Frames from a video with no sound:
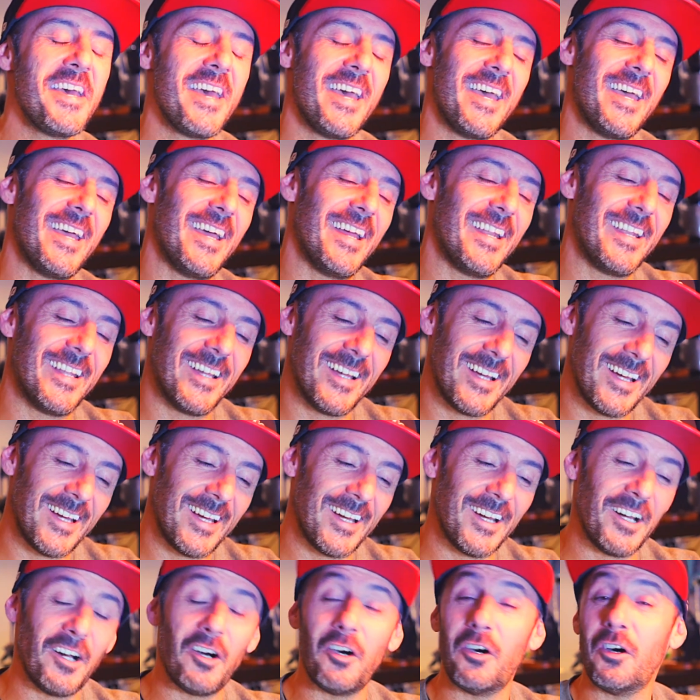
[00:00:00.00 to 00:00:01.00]
and
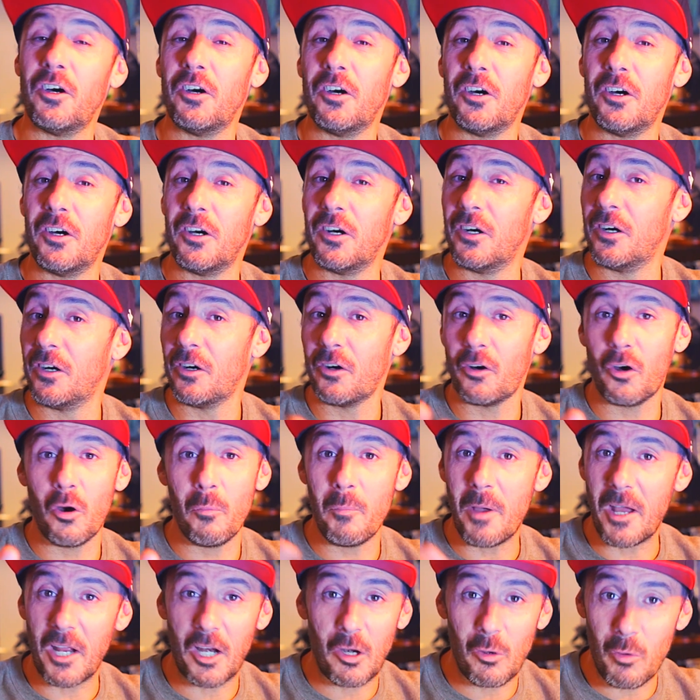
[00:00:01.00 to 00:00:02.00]

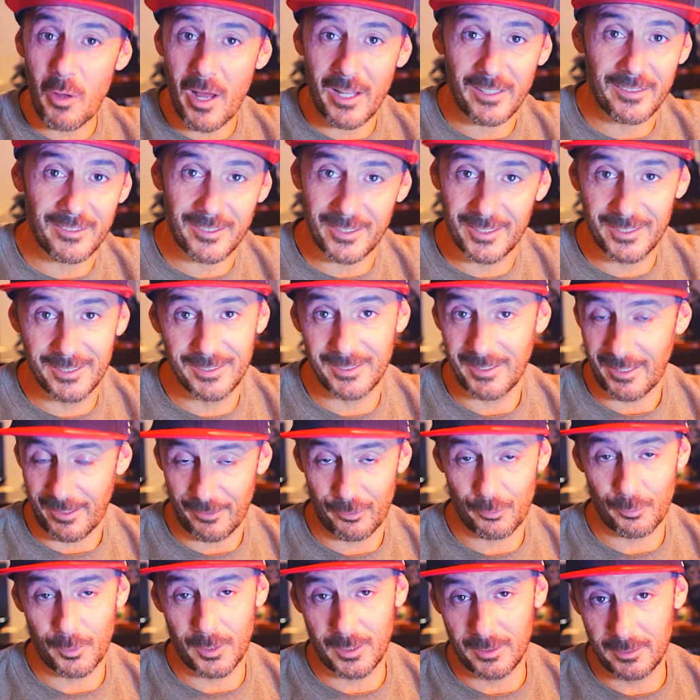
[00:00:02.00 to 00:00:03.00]
Romain Cloître
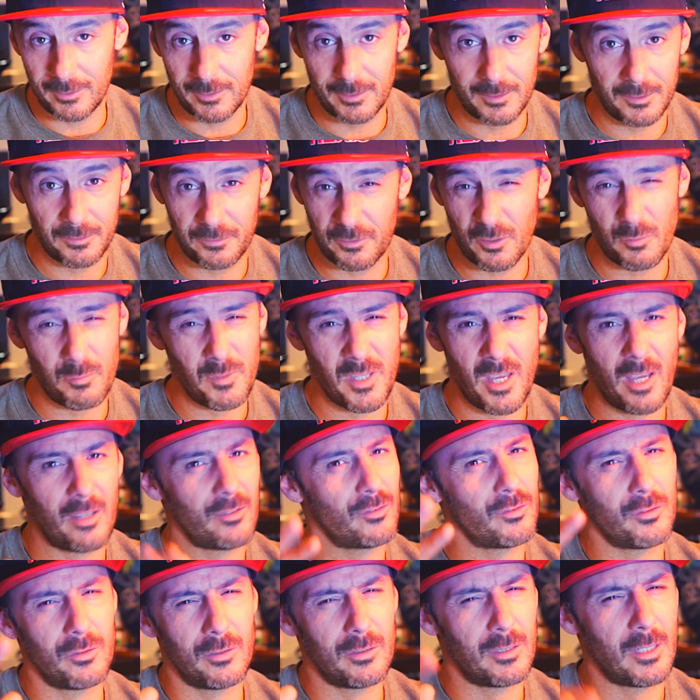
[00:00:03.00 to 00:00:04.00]
as well. You know, for me,
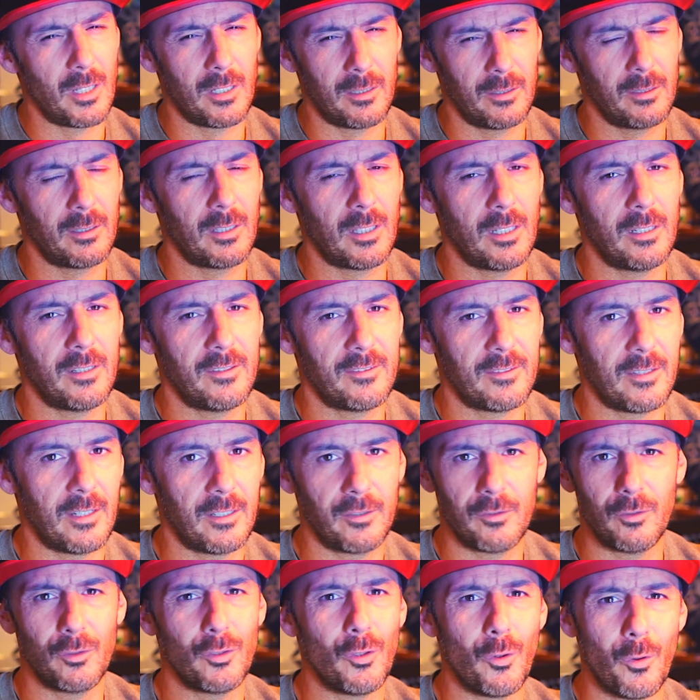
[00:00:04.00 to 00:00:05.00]
as good at Kelly
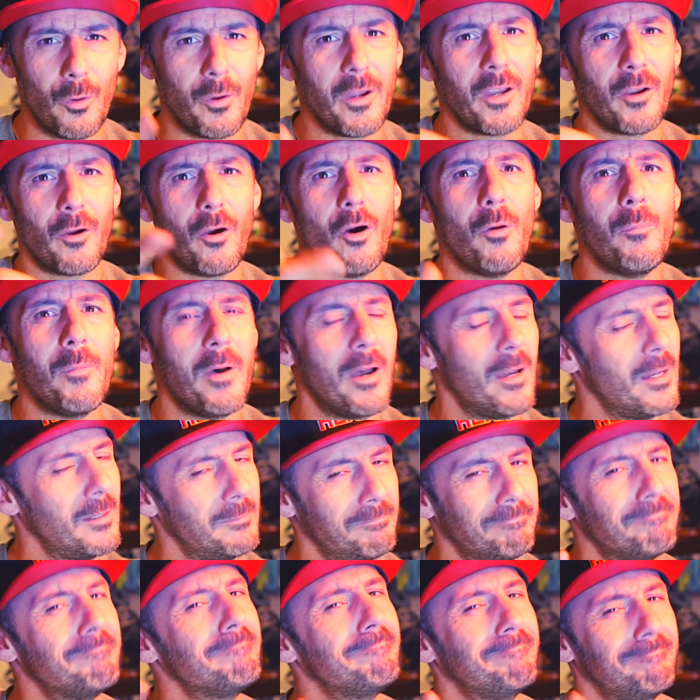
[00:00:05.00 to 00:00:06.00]
Slater. Don't worry, Romain,
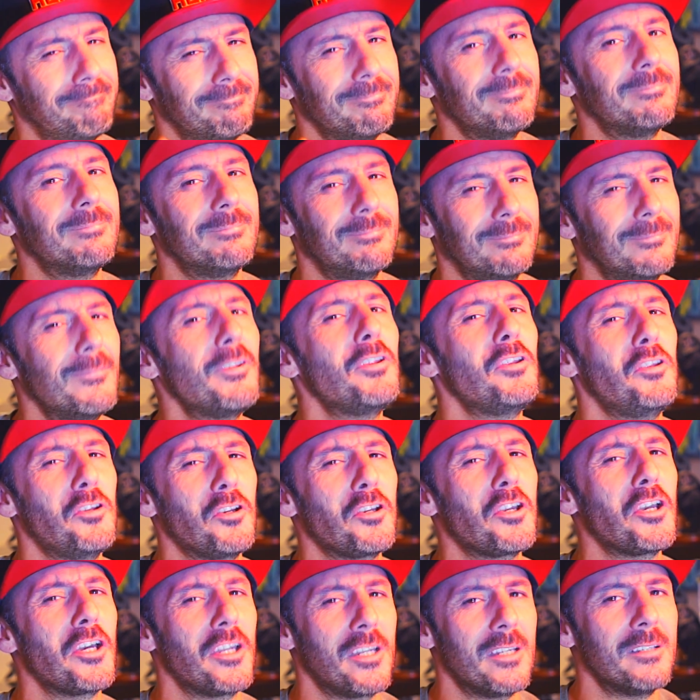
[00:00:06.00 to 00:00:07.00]

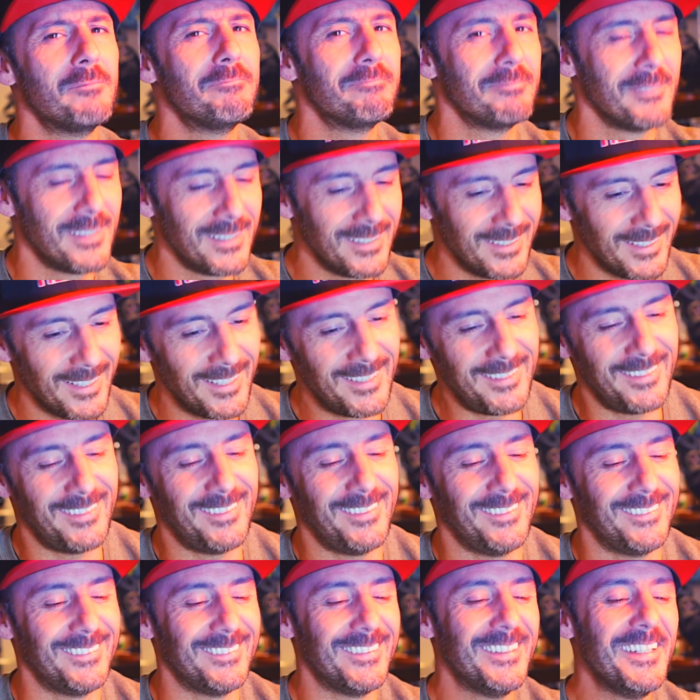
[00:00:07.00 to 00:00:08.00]
you're good.
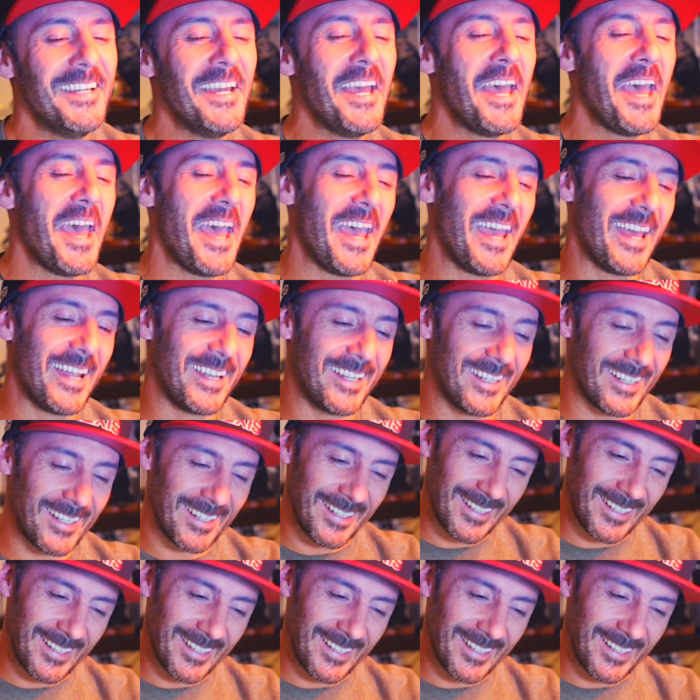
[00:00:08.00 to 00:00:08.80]
And